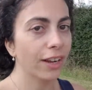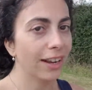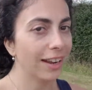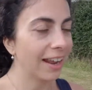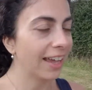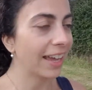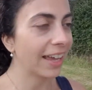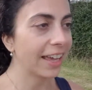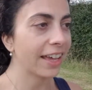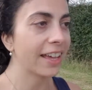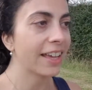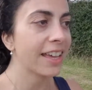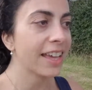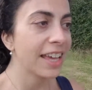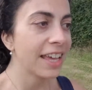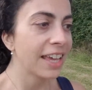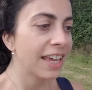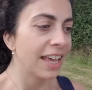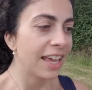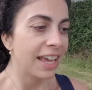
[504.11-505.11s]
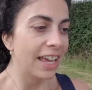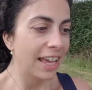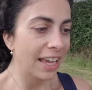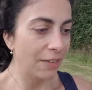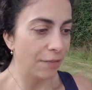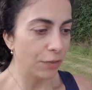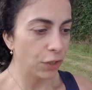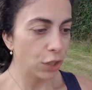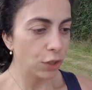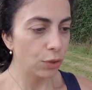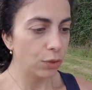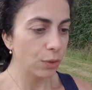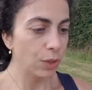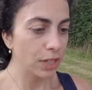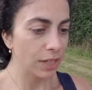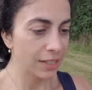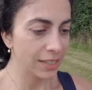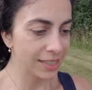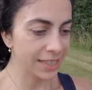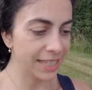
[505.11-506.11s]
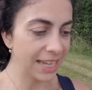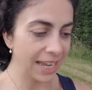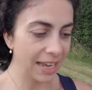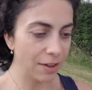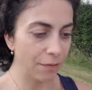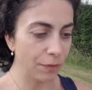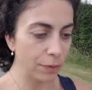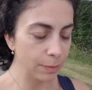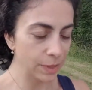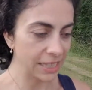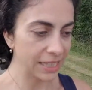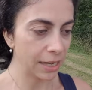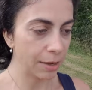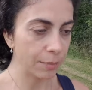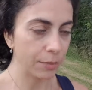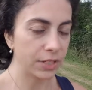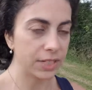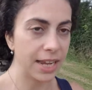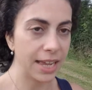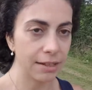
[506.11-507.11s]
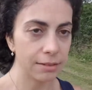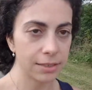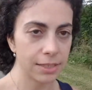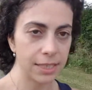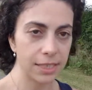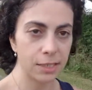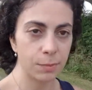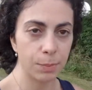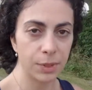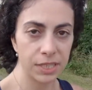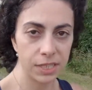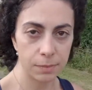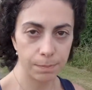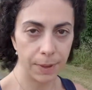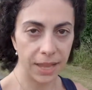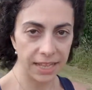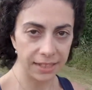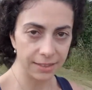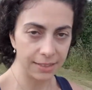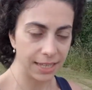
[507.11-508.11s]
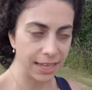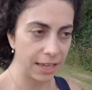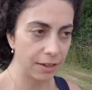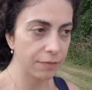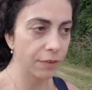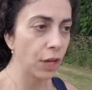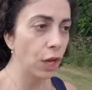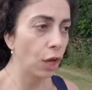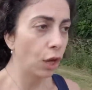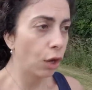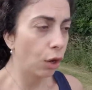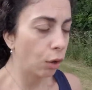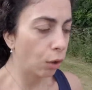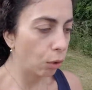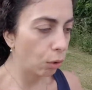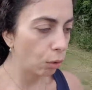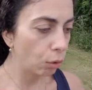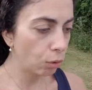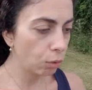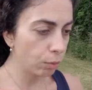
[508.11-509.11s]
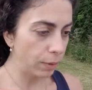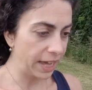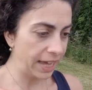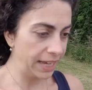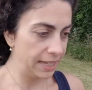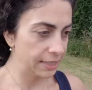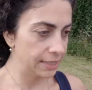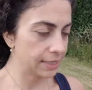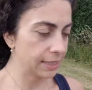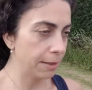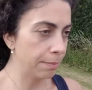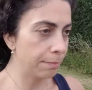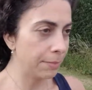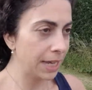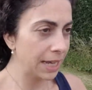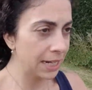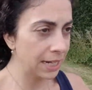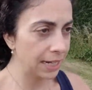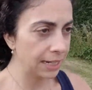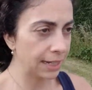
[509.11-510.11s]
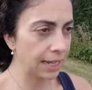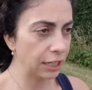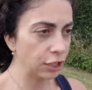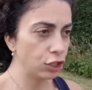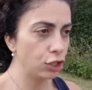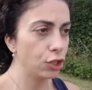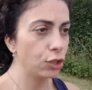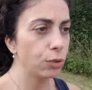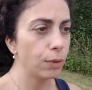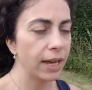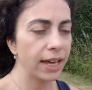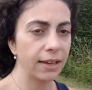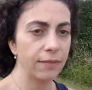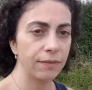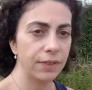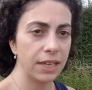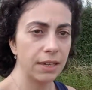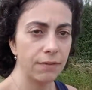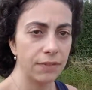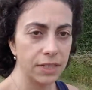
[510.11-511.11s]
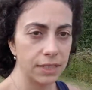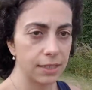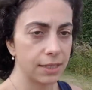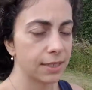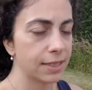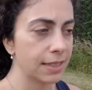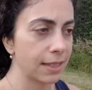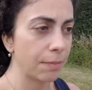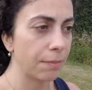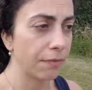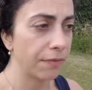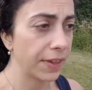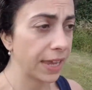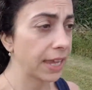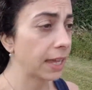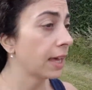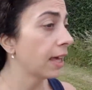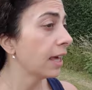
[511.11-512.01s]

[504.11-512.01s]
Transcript: Like, if you see it from someone else's perspective, always the meaning that you have given to something,